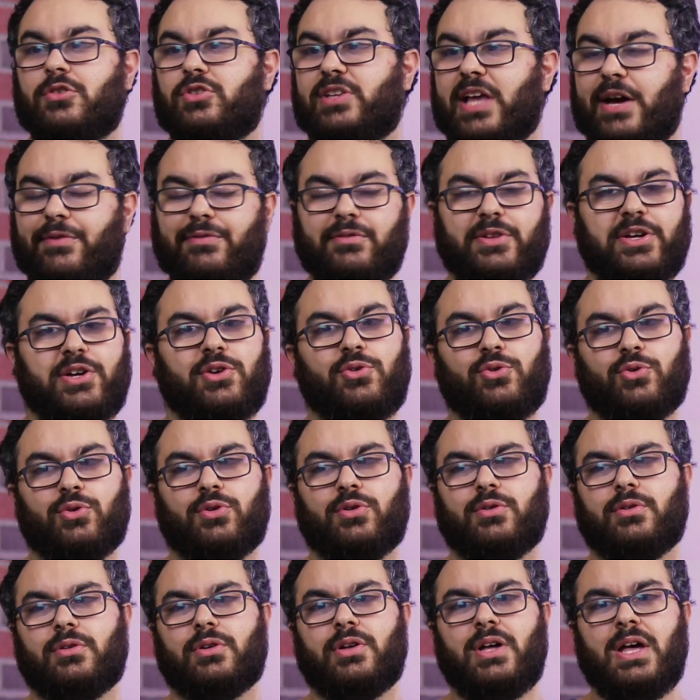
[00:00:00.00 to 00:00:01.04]
definitely
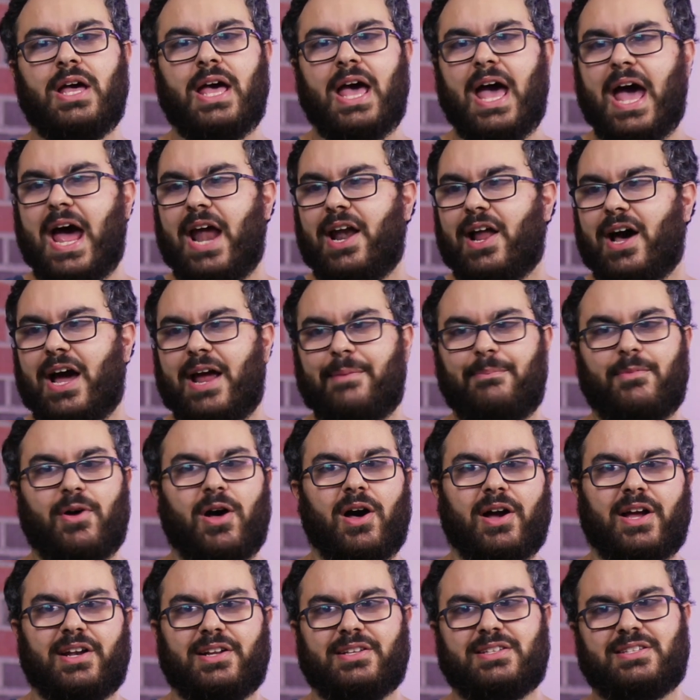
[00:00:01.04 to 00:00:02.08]
cool, and I'm
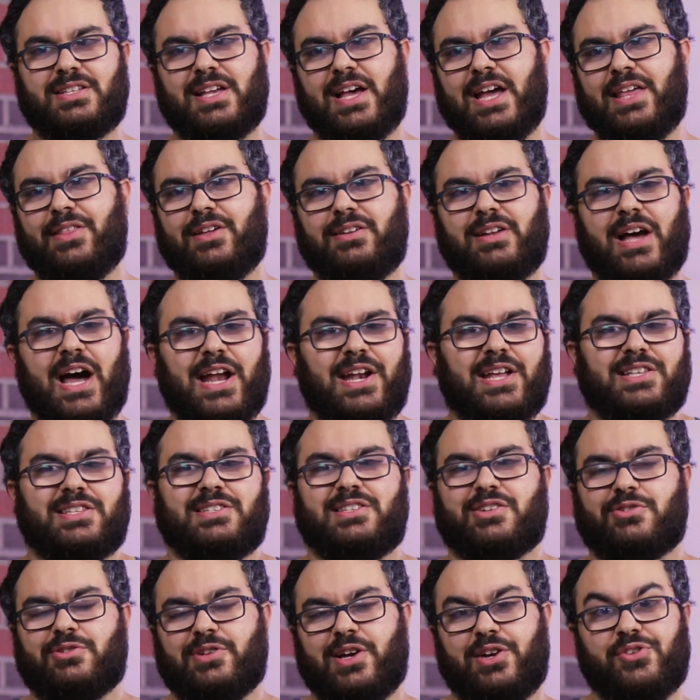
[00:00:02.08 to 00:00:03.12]
not going to say that I
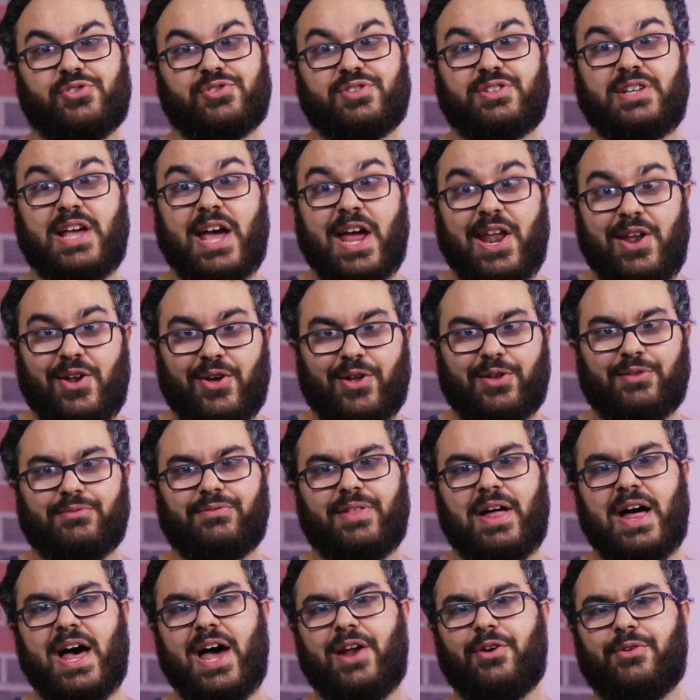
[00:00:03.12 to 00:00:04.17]
necessarily understand all
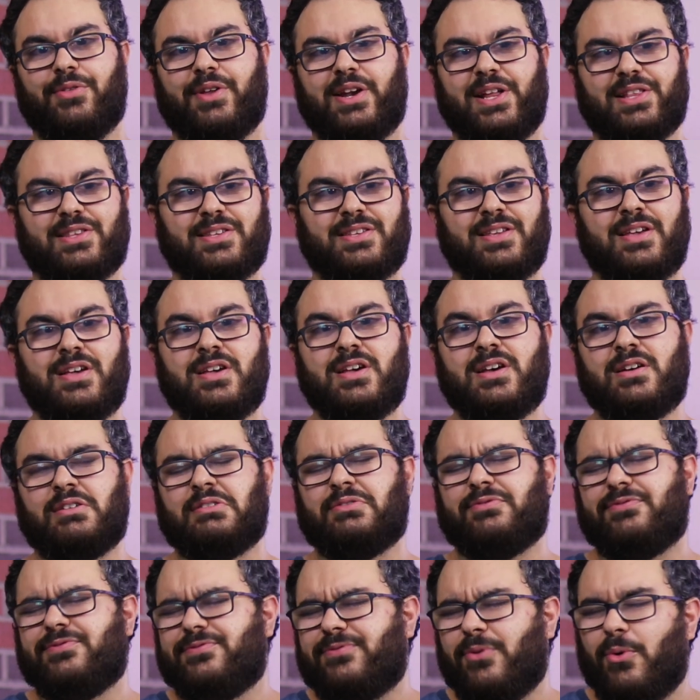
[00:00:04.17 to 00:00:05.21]
of that or that it's
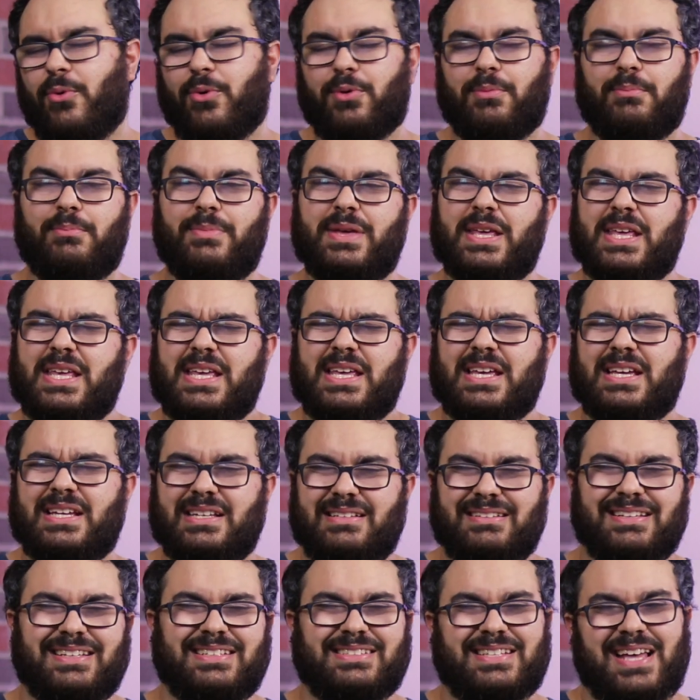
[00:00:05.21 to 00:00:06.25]
for
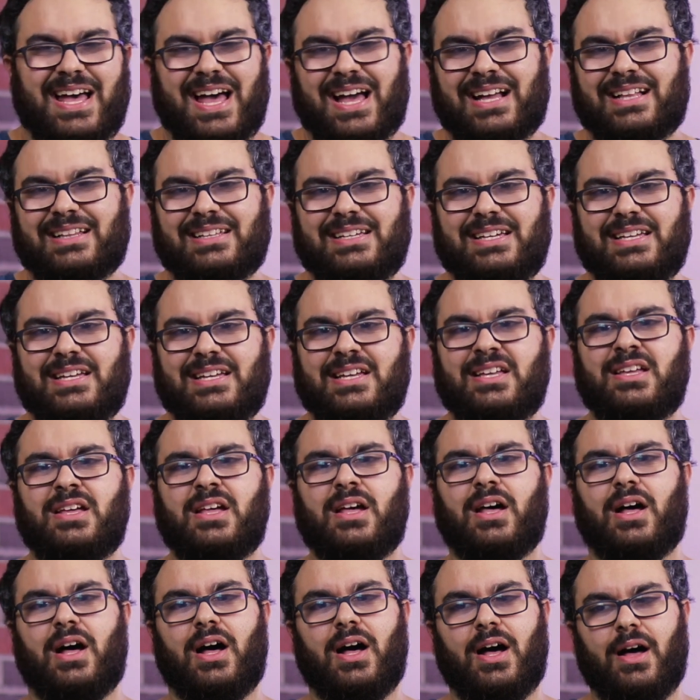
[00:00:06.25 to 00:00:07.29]
me exactly.
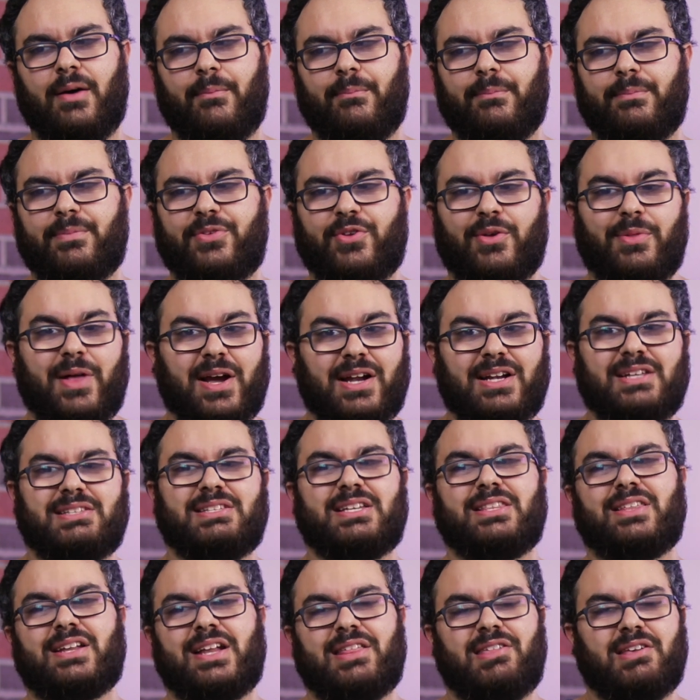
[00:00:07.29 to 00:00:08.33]
So I'm not going to
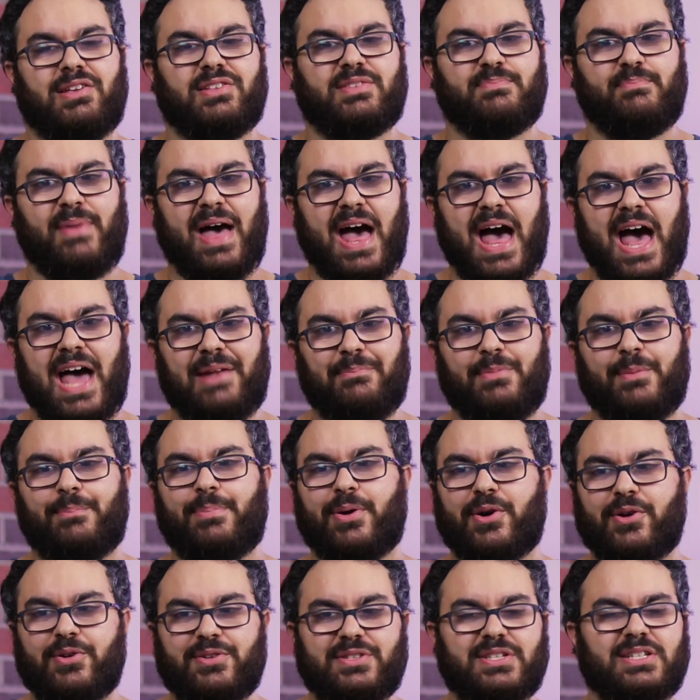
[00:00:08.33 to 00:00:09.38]
say that I think it's bad, but
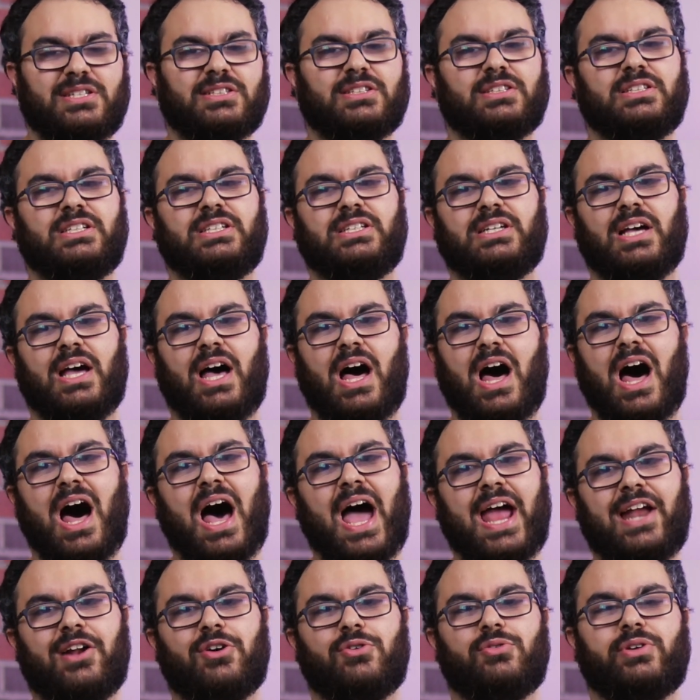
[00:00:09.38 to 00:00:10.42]
personally,
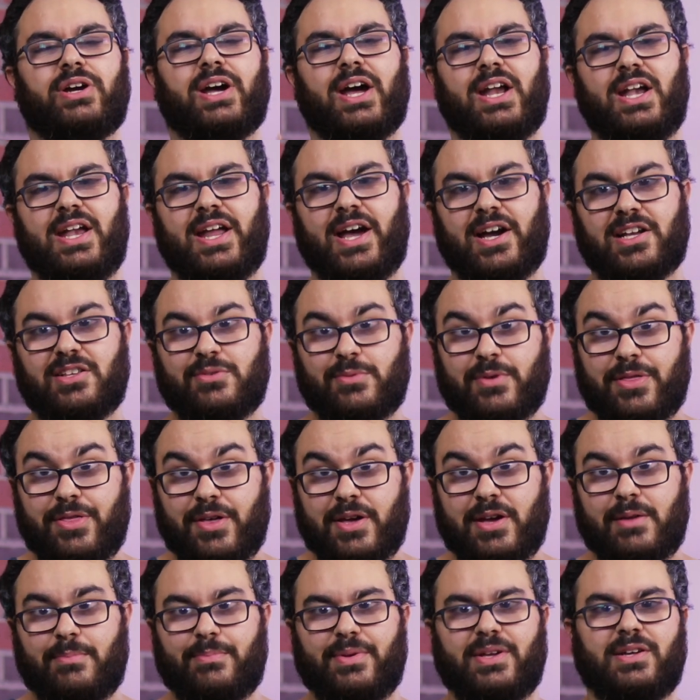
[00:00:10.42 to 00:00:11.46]
I don't connect with
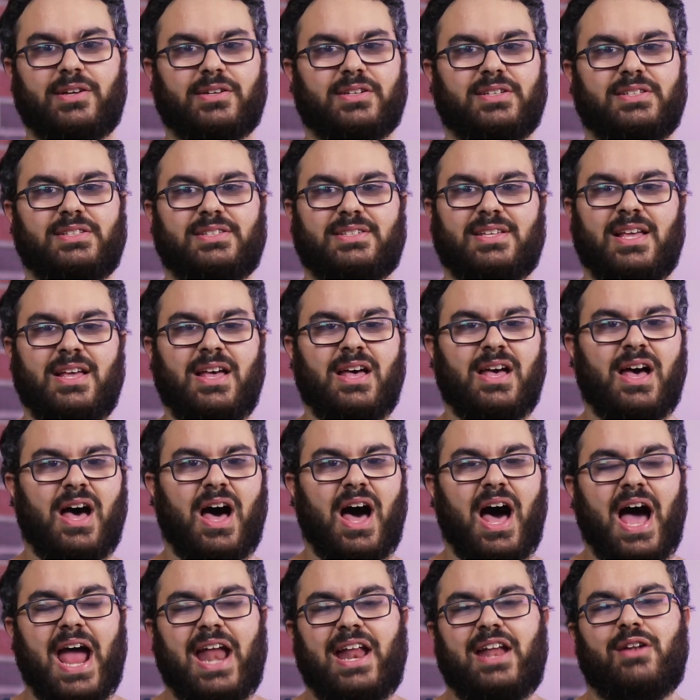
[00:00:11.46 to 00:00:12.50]
it because
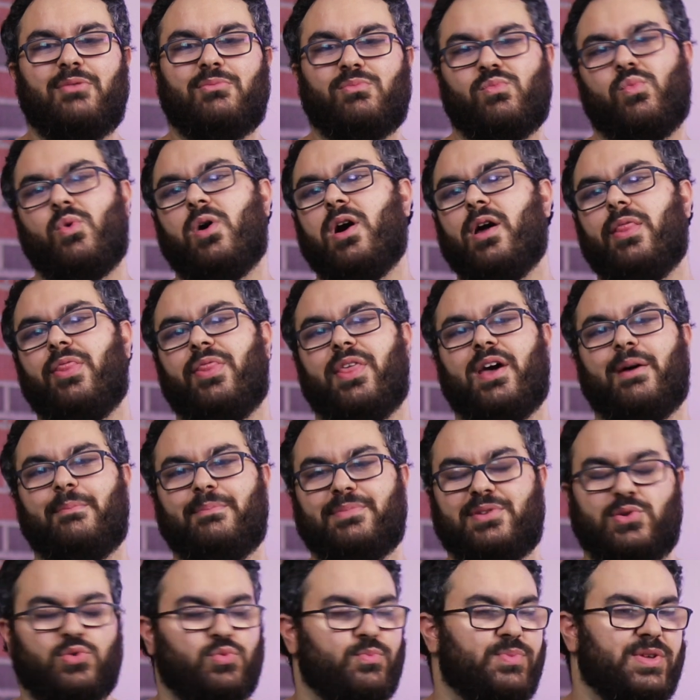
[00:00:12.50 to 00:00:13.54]
I didn't want them
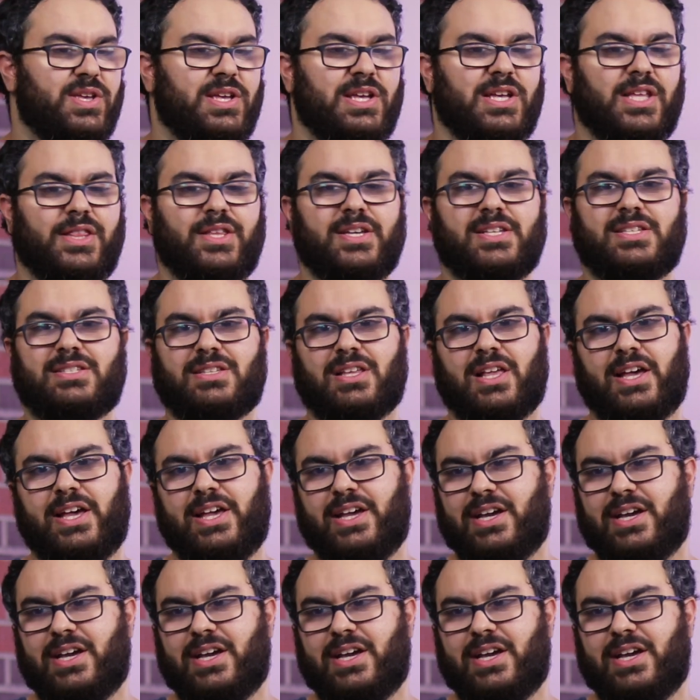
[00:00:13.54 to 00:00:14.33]
to be this